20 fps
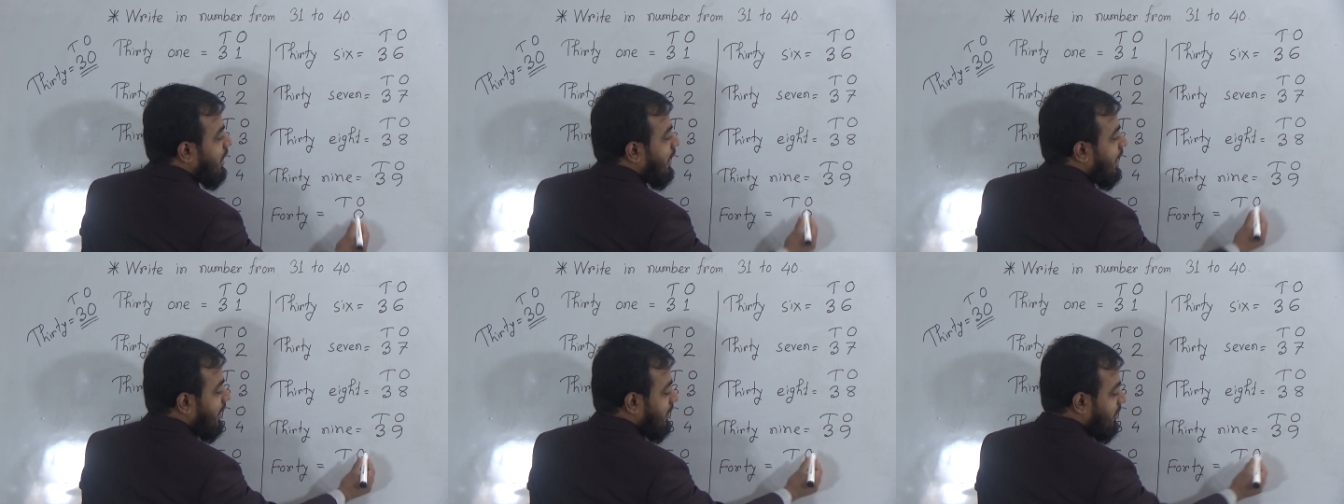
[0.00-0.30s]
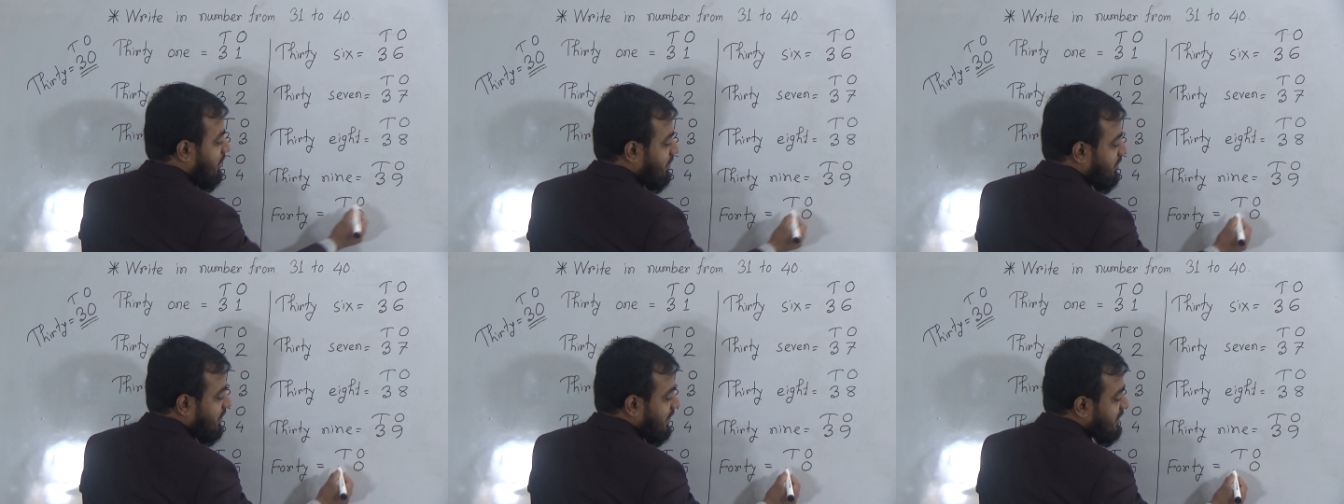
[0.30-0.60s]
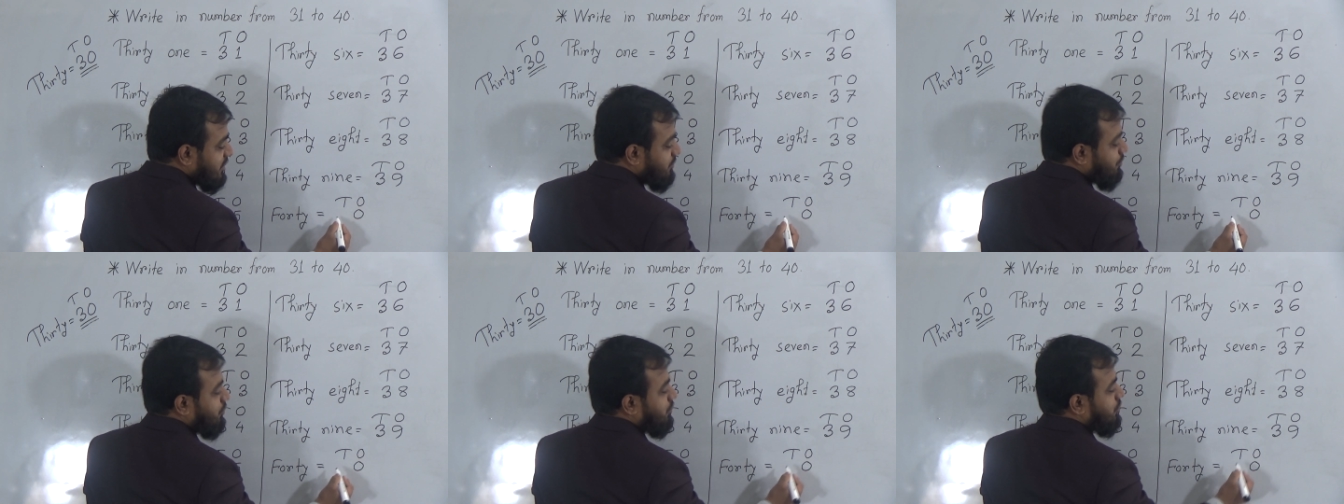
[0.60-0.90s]
And the
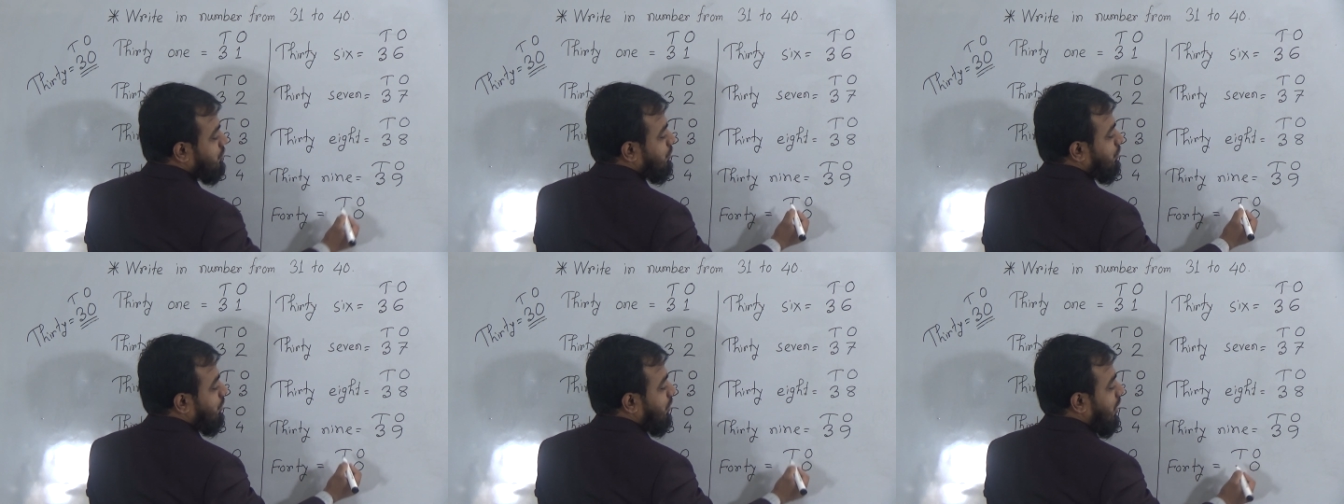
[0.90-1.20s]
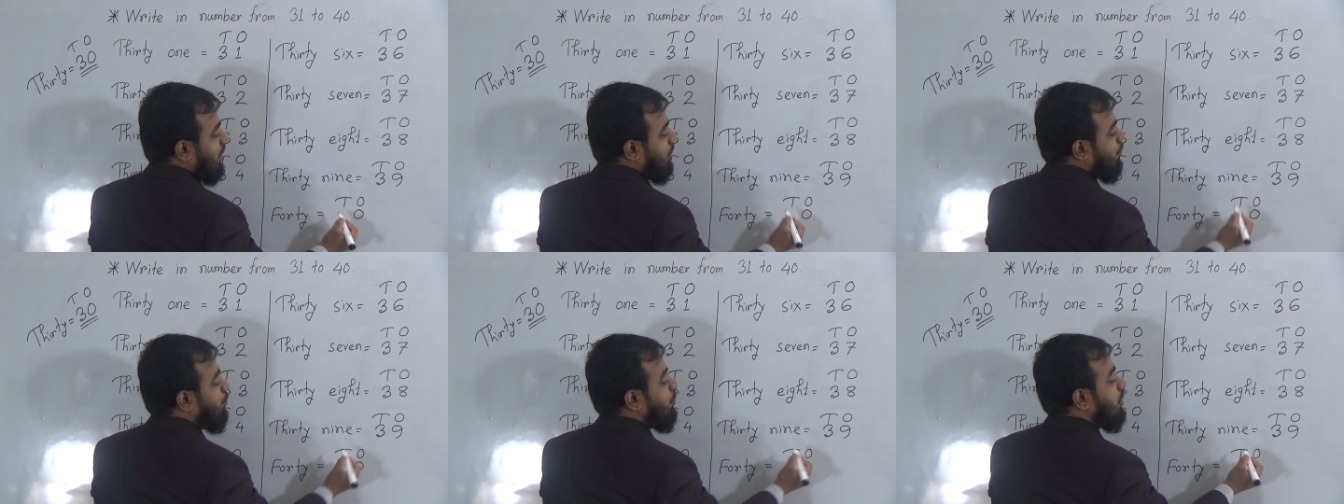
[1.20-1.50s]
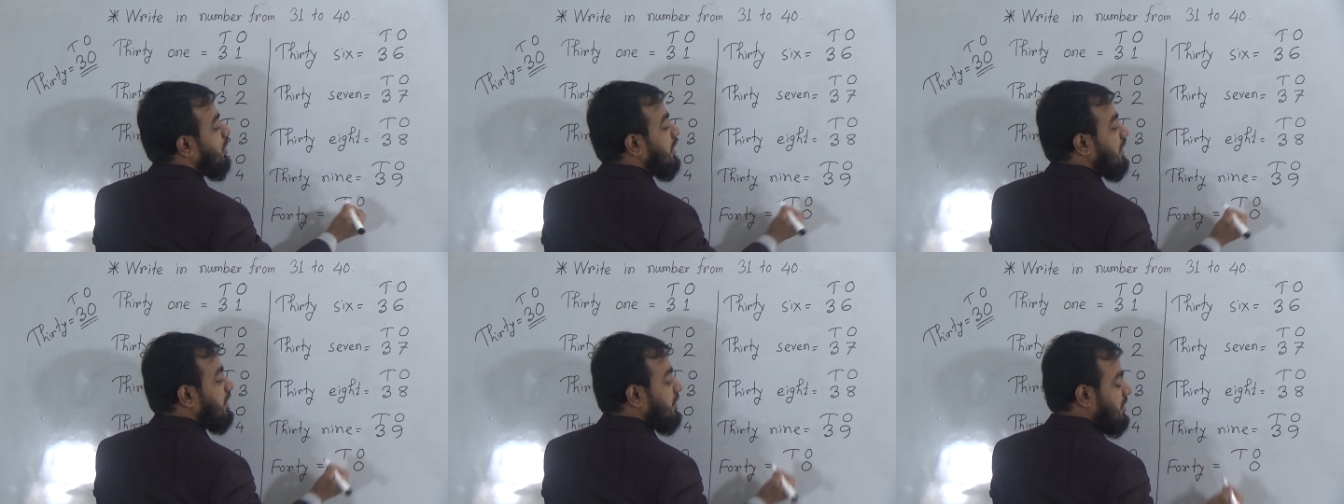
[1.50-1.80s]
tens position now
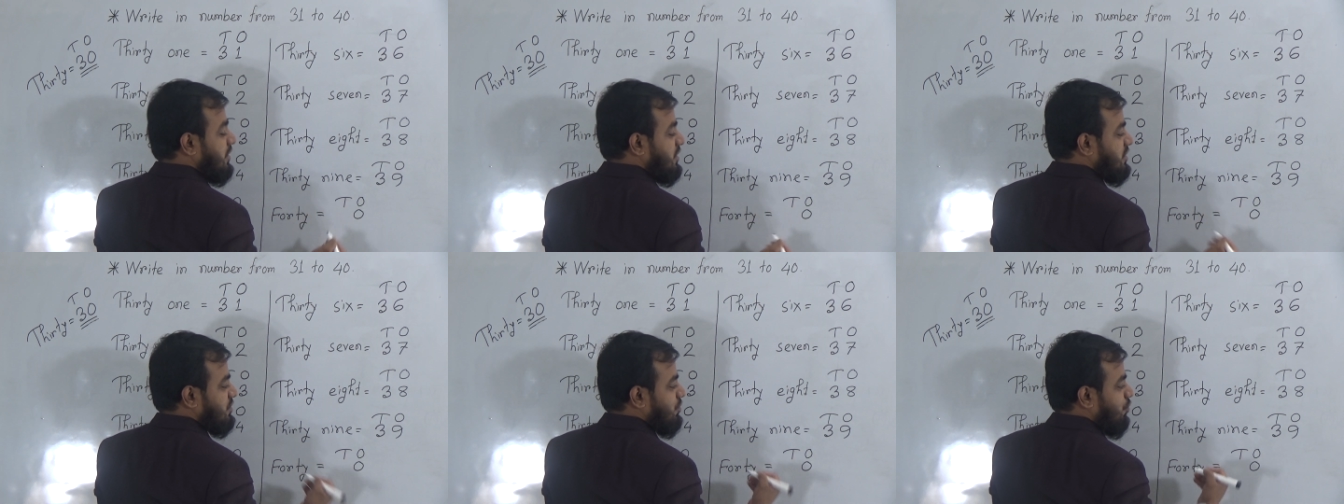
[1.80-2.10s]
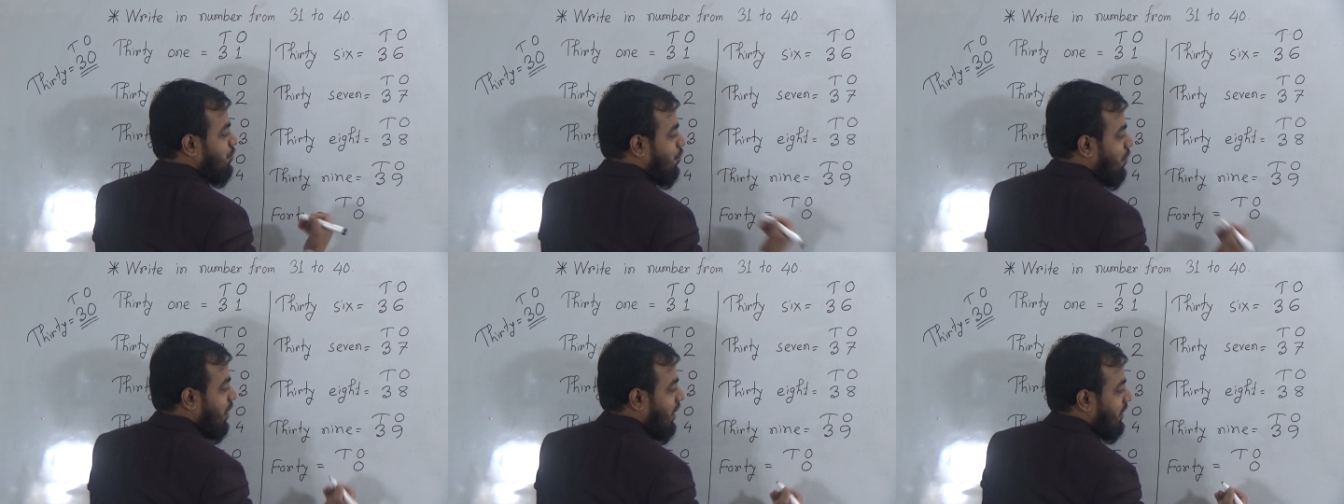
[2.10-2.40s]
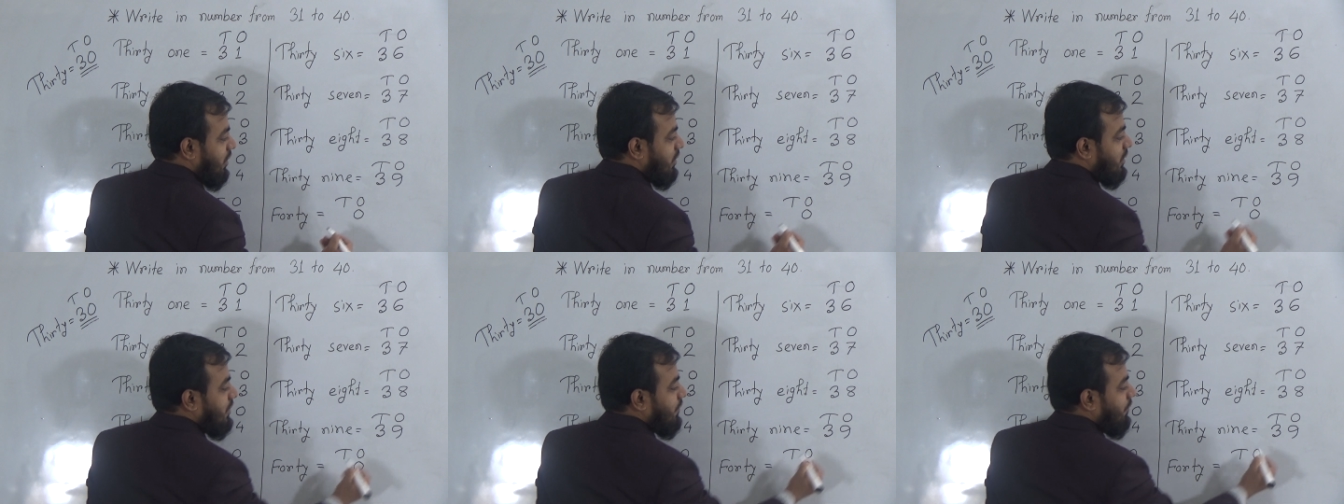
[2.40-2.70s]
will increase
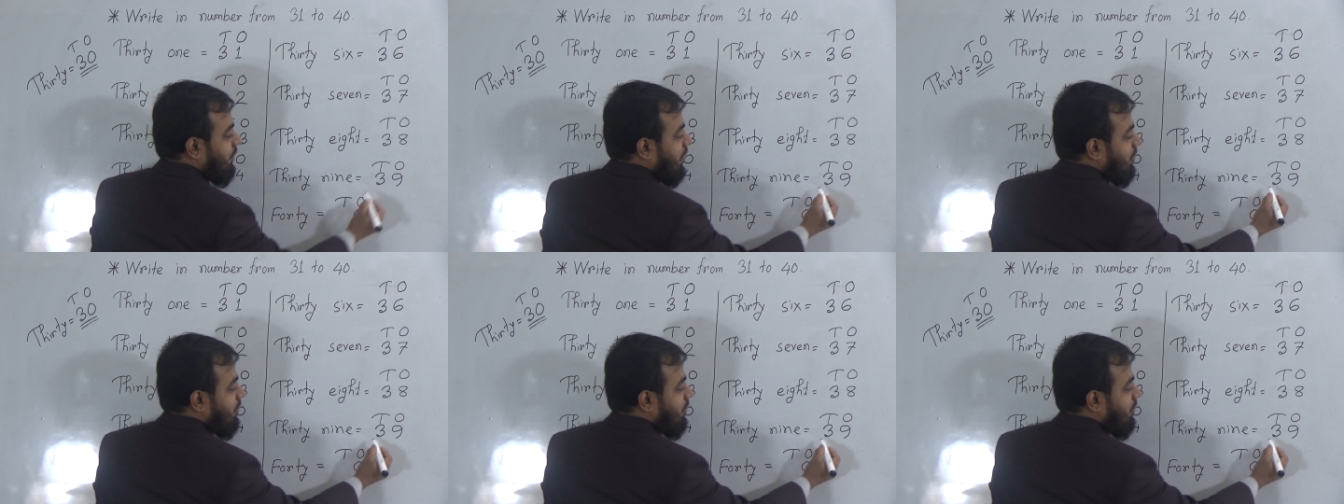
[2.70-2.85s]
1.